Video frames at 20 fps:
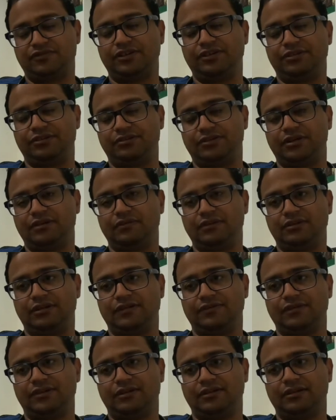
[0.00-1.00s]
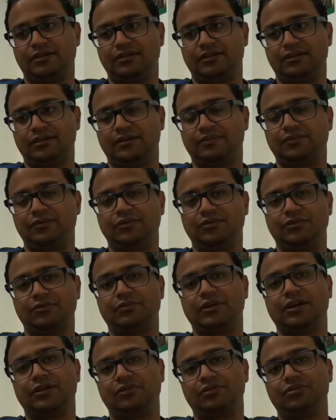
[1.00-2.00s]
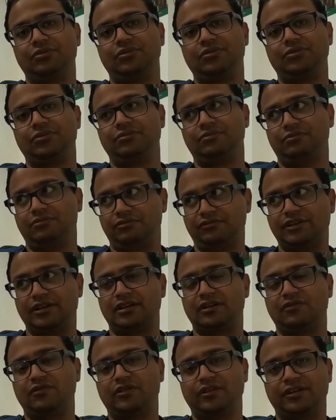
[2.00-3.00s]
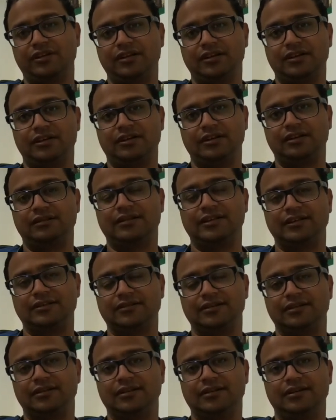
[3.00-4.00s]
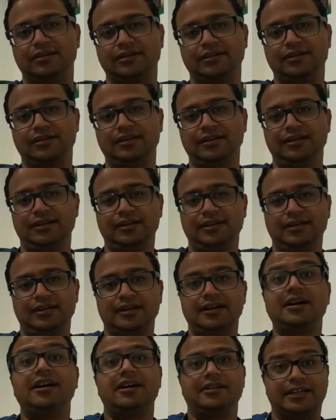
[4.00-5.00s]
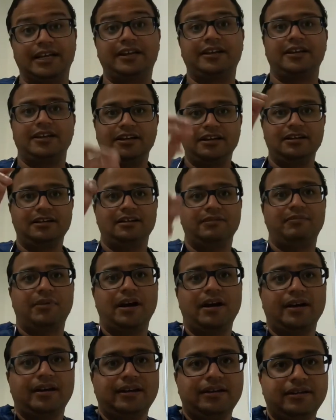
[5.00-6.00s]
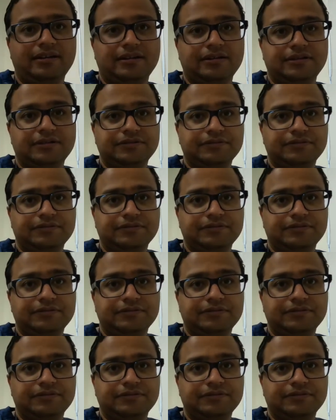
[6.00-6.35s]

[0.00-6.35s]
video, I will definitely upload my room, where I'm working, and things like that. Okay. Take care. Bye.